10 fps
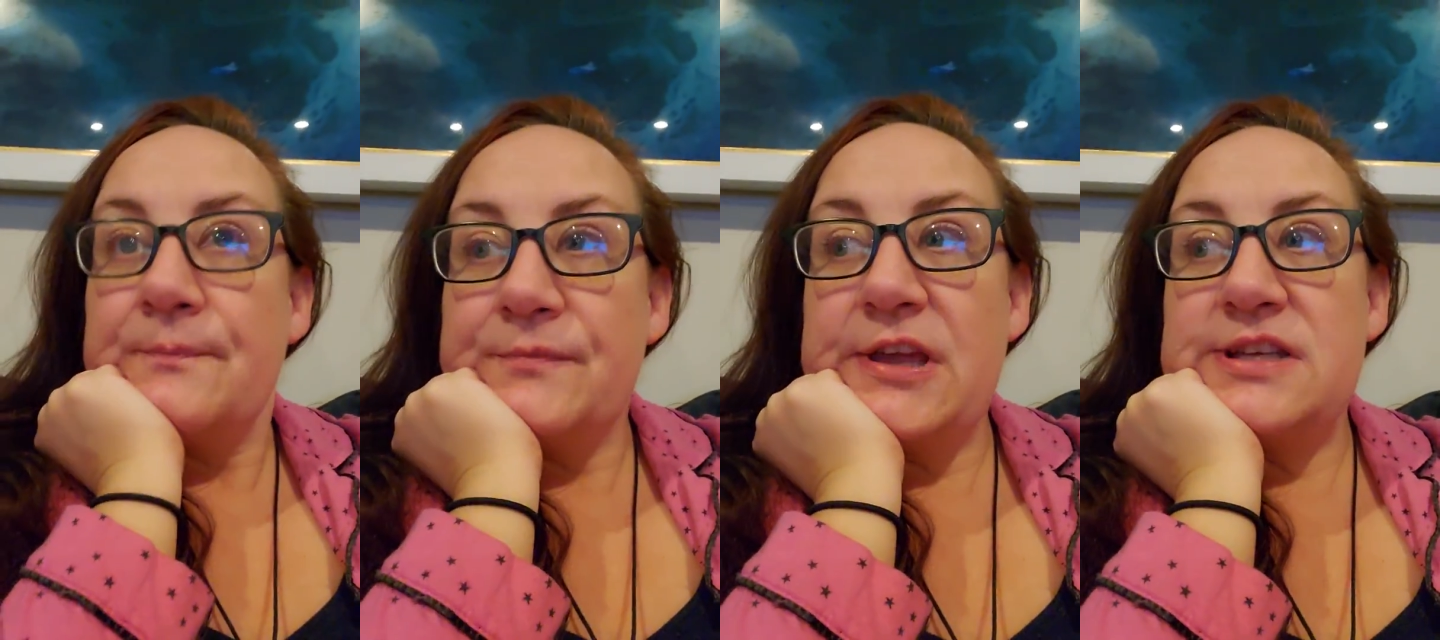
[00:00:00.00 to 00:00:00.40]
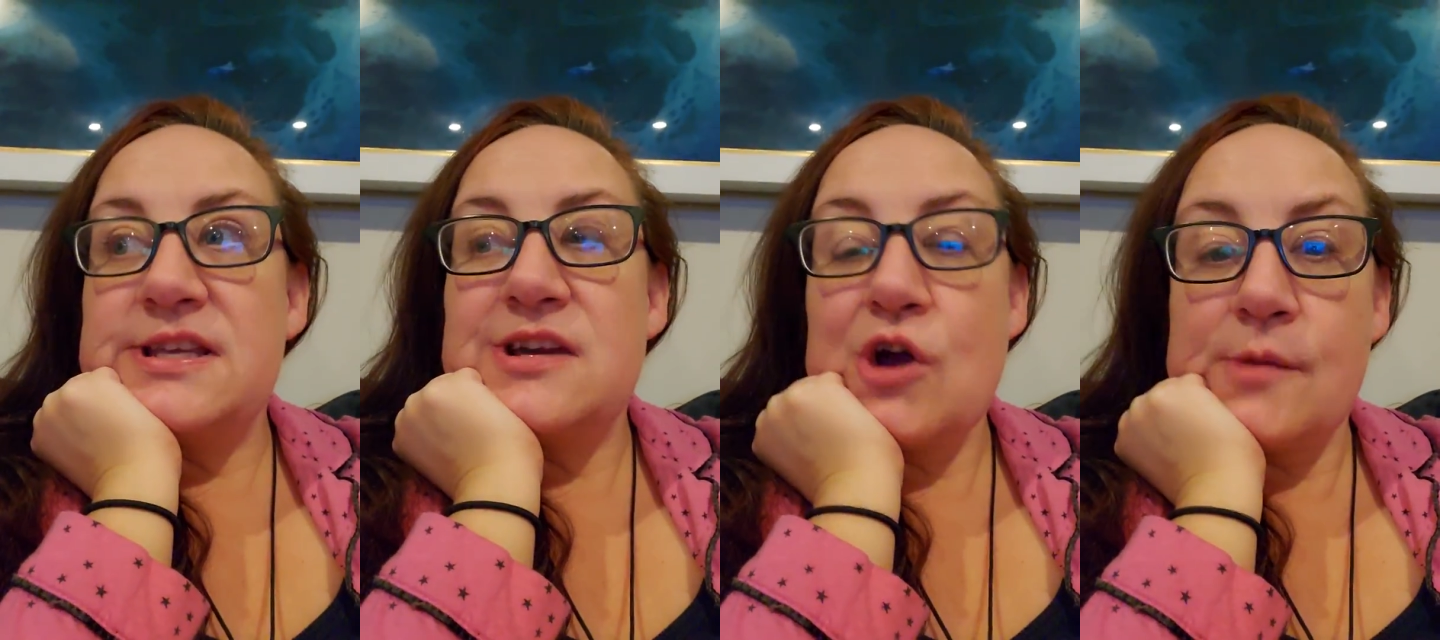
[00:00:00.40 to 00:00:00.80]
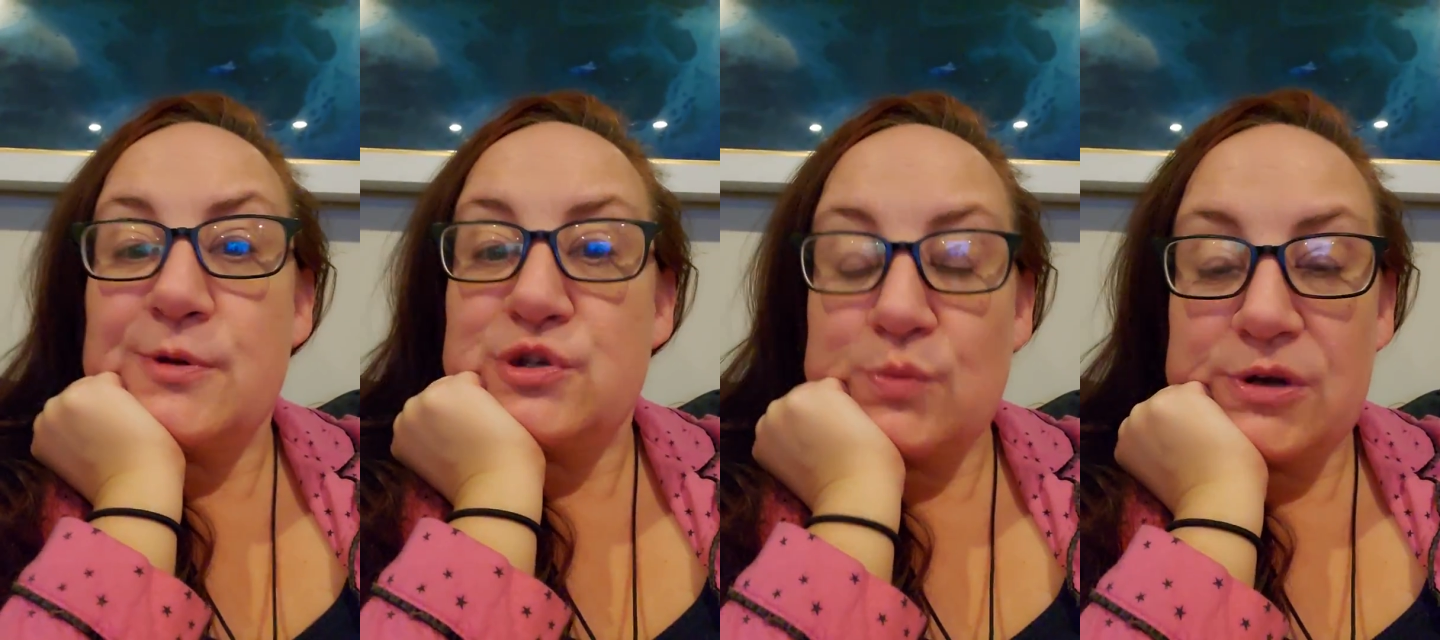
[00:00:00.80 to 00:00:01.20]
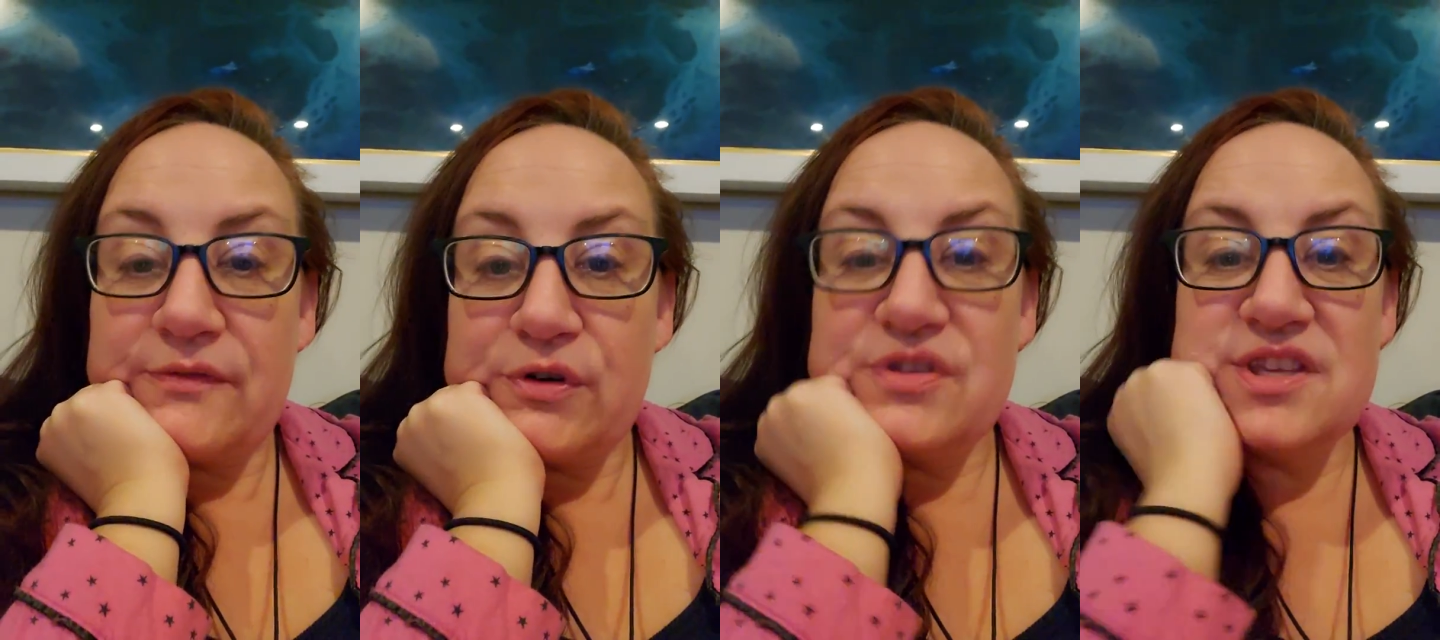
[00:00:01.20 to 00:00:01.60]
like say garbage or
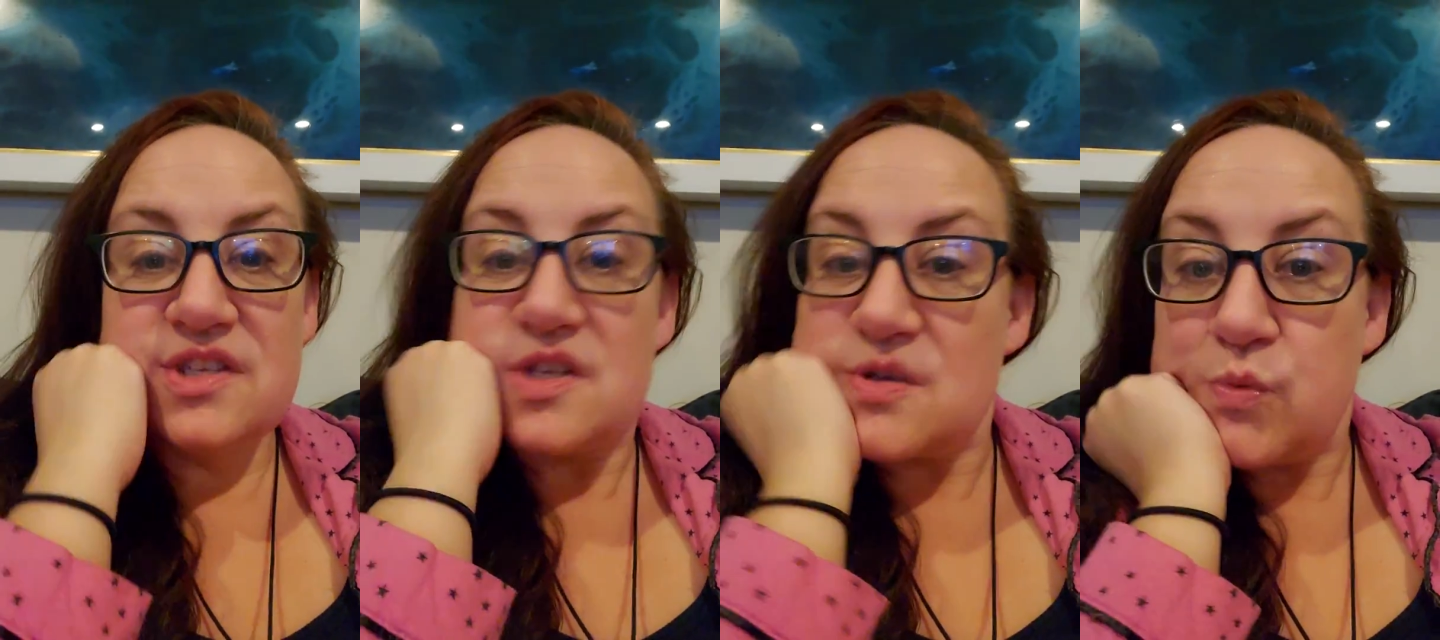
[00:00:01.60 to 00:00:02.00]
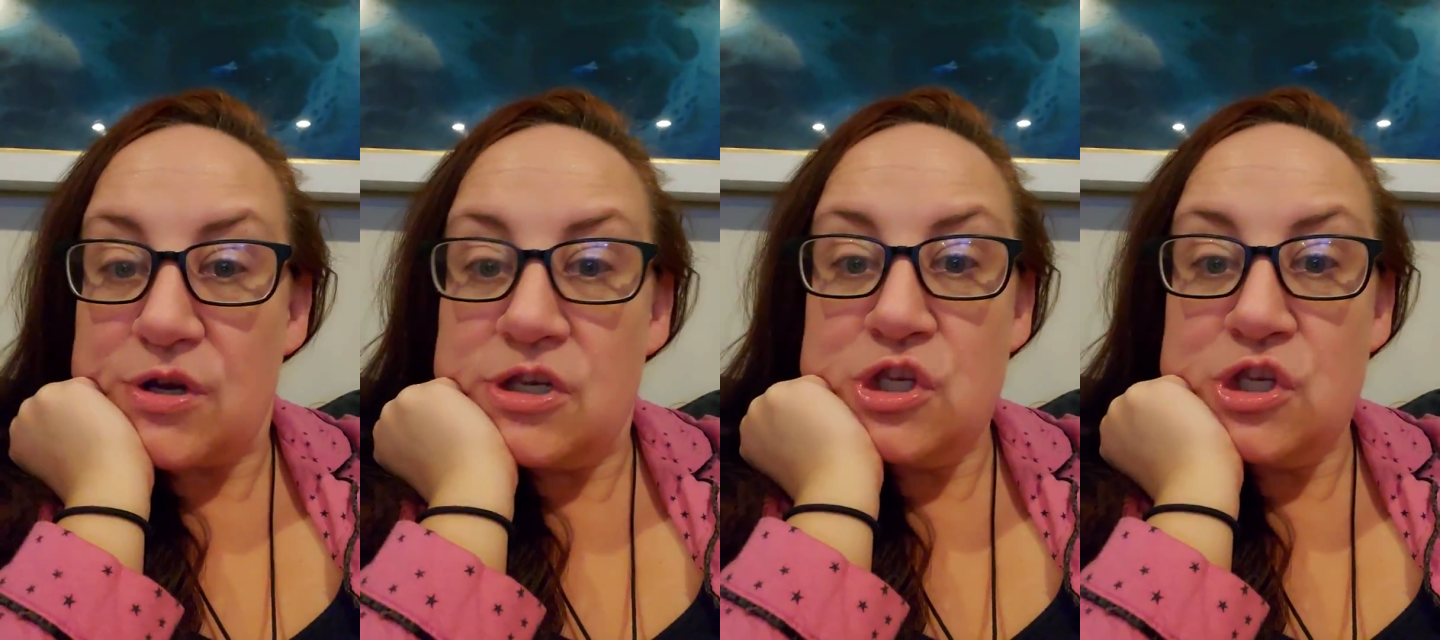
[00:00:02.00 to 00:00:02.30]
whatever, this is when